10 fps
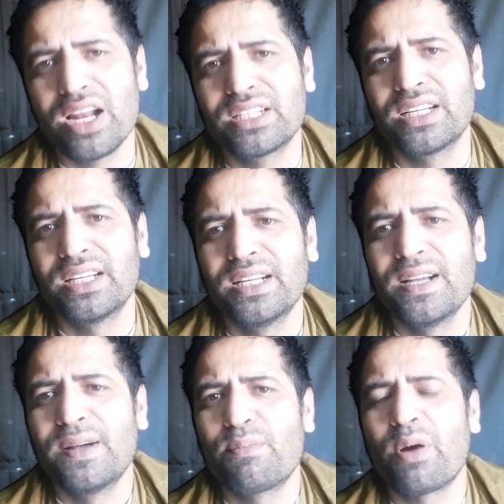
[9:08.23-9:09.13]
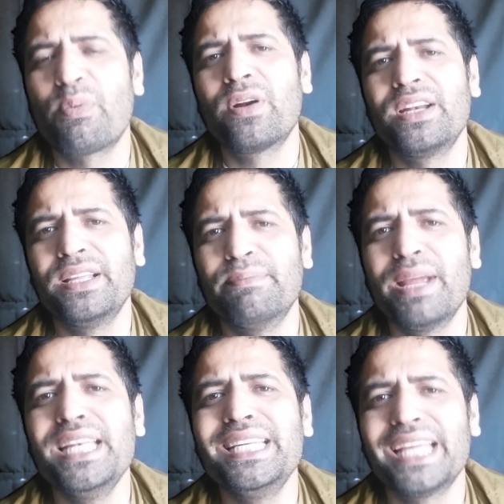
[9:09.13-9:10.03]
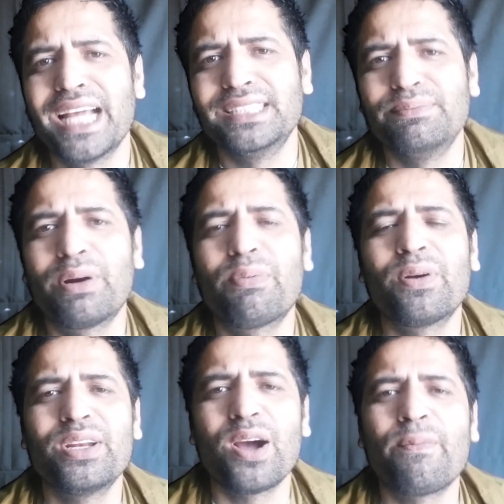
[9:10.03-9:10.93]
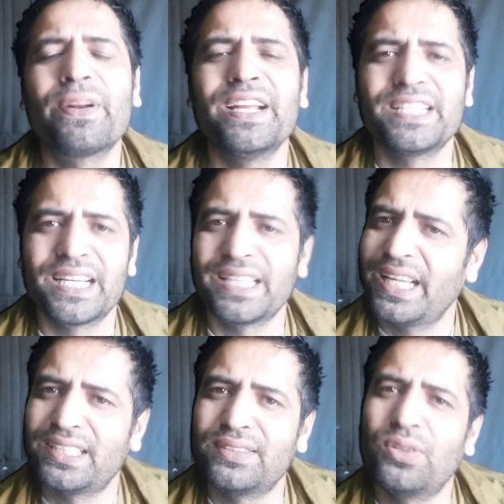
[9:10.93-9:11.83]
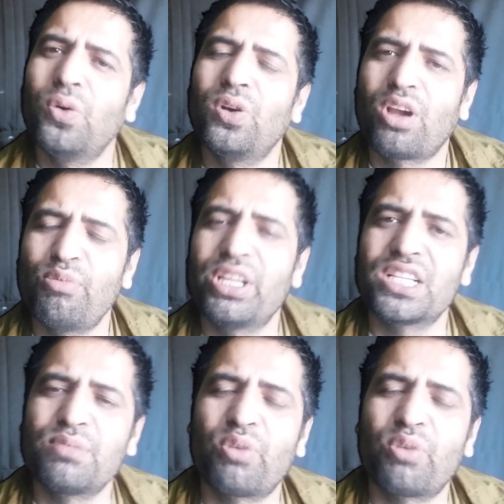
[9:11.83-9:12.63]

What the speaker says: if it is not properly maintained, properly operated, then